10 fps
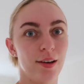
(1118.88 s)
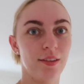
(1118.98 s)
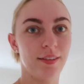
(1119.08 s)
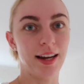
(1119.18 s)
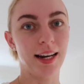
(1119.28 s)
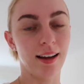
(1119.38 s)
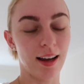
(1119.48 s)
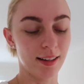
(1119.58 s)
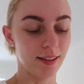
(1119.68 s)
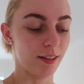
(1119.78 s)
Alrighty,
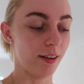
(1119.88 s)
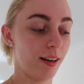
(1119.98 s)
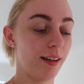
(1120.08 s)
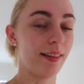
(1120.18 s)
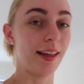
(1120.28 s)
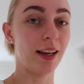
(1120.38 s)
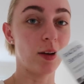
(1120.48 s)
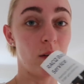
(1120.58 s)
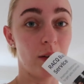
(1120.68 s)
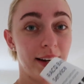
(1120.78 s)
guys. So, thank
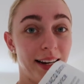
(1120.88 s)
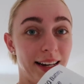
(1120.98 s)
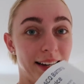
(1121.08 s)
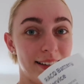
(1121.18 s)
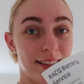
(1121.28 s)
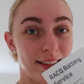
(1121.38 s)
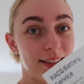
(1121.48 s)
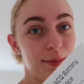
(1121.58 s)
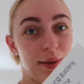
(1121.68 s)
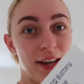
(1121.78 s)
God it is
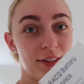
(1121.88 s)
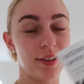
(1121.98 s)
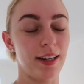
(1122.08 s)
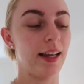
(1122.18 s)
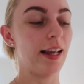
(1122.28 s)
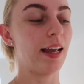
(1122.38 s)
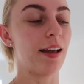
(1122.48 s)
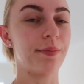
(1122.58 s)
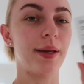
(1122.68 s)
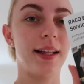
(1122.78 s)
just the battery. He
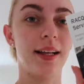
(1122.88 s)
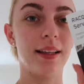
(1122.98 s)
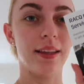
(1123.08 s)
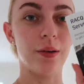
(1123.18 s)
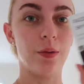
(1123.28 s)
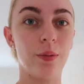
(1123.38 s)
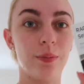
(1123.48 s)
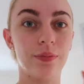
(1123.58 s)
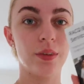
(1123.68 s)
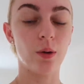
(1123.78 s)
gave me like a little
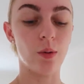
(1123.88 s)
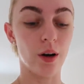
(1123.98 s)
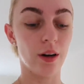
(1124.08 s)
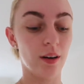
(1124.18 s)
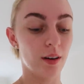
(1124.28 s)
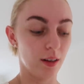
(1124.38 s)
quote